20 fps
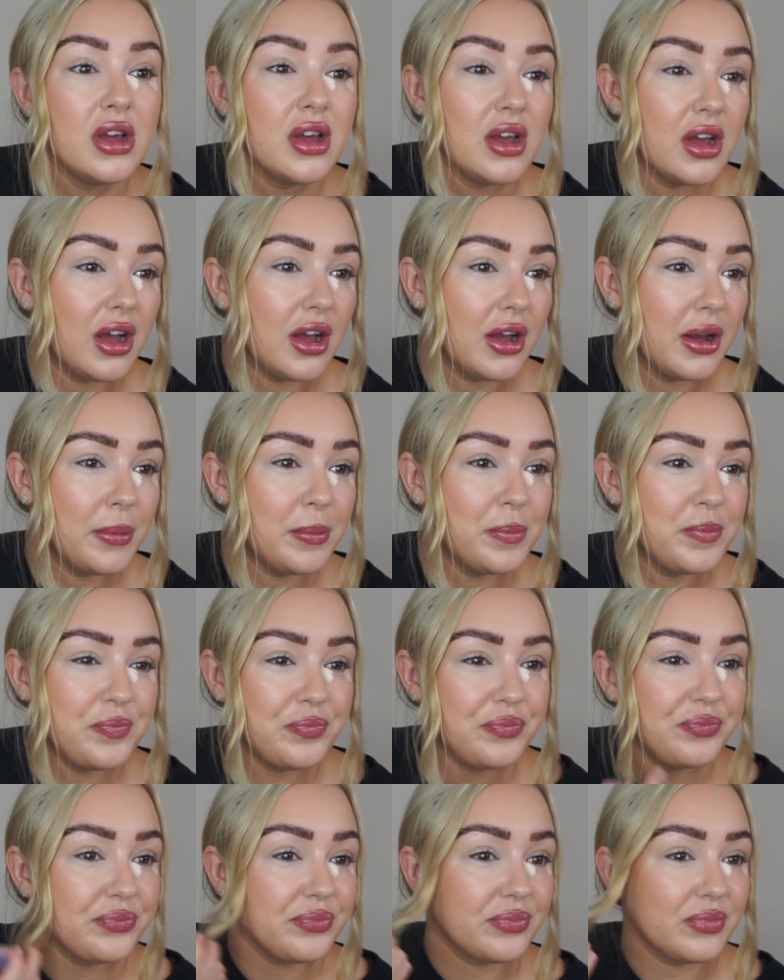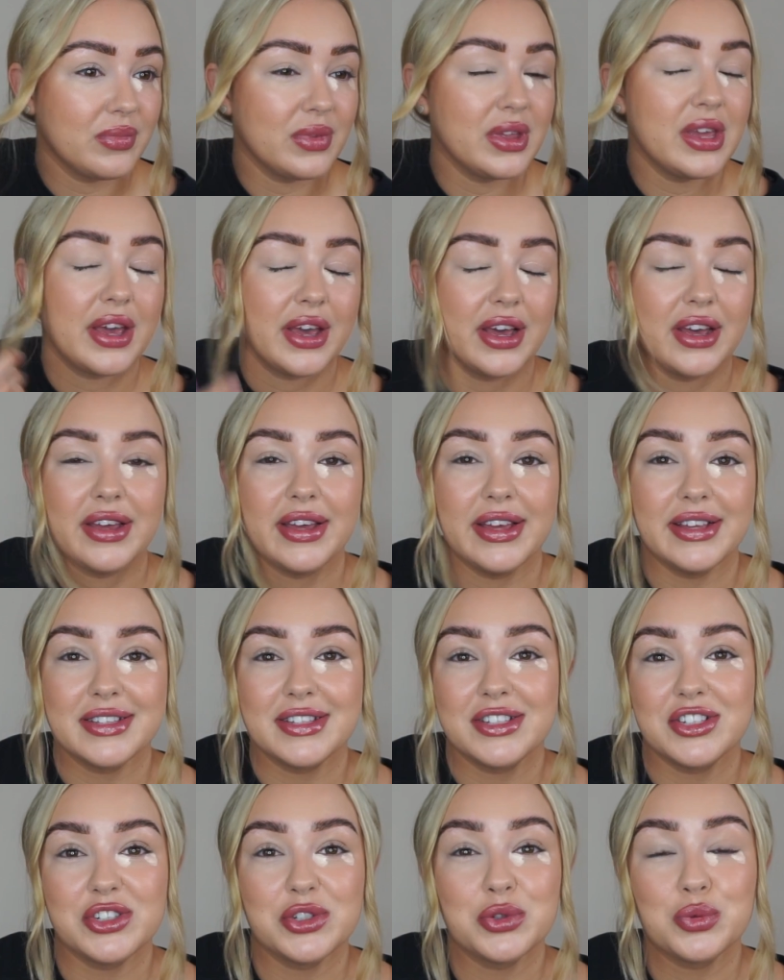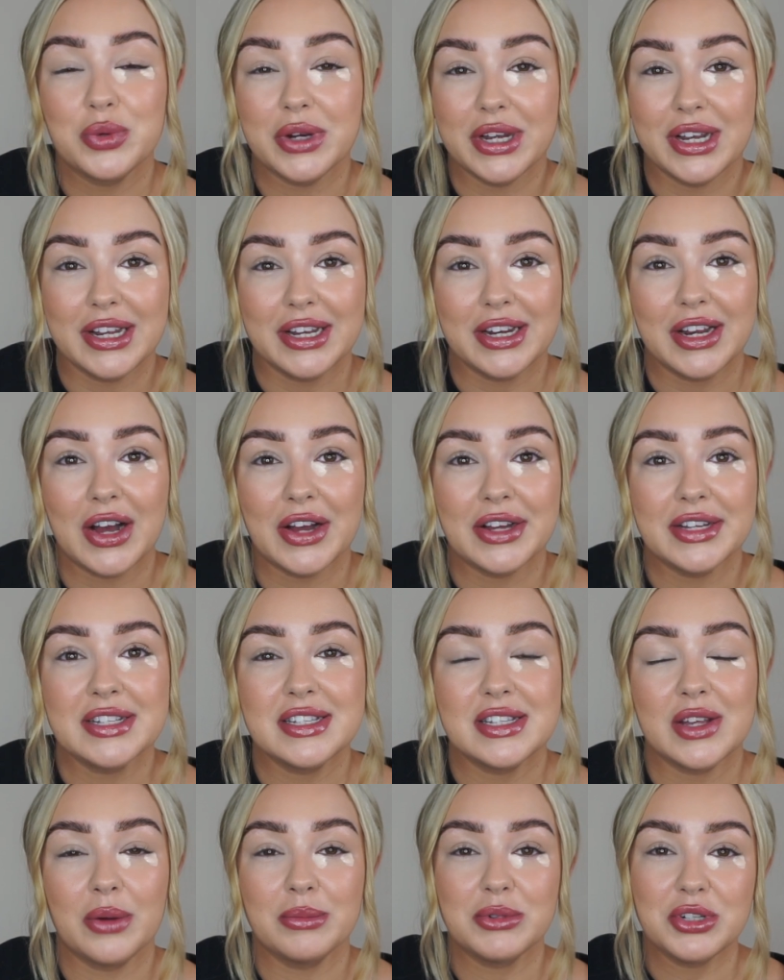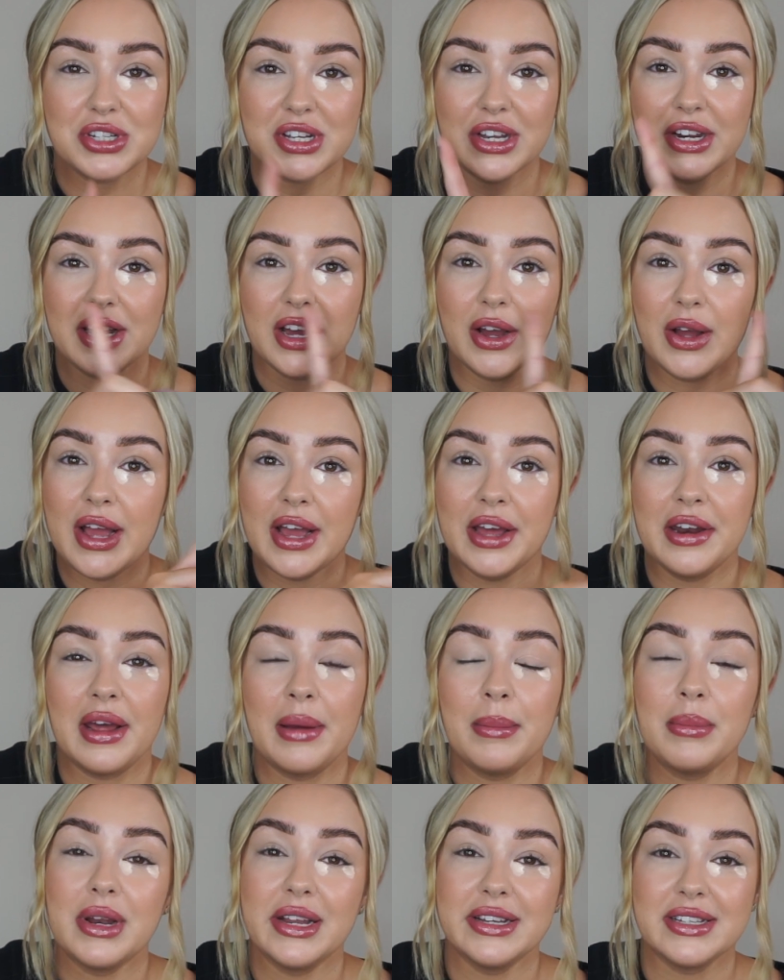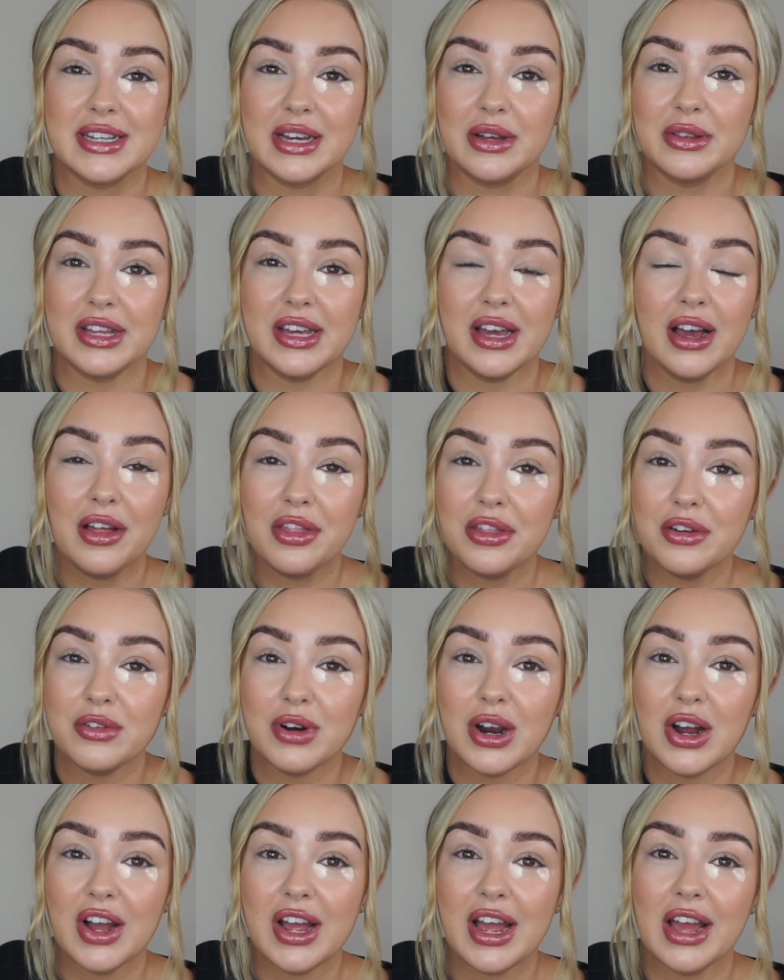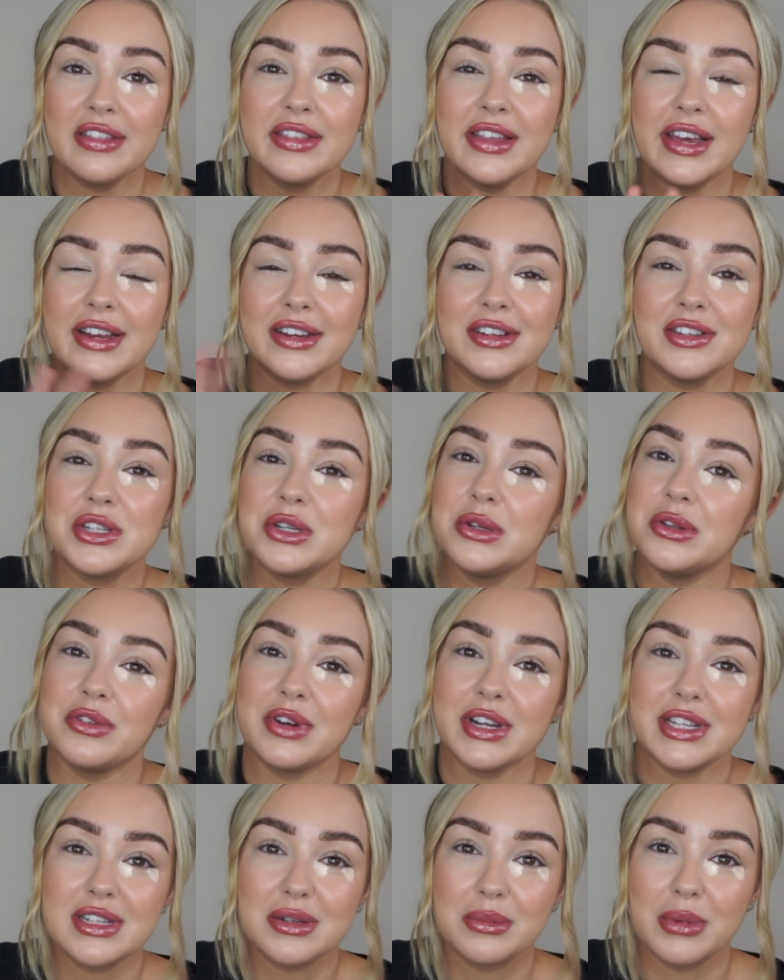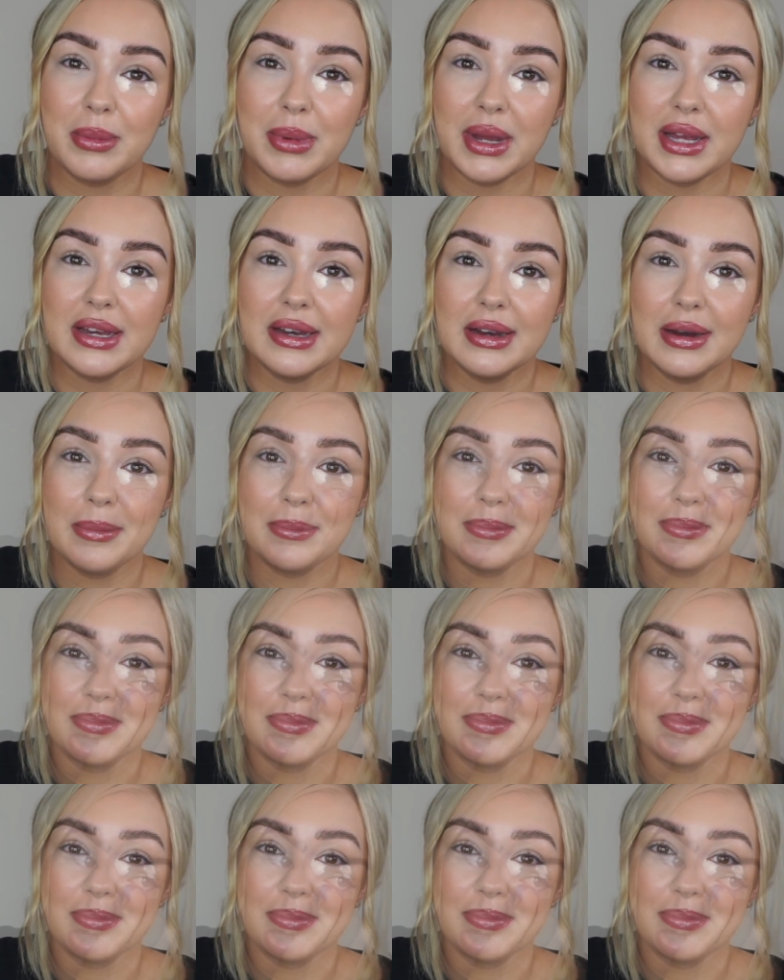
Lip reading: Yeah, it's just really nice. So I'm just going to go ahead and blend out the other eye and then do the rest of my makeup.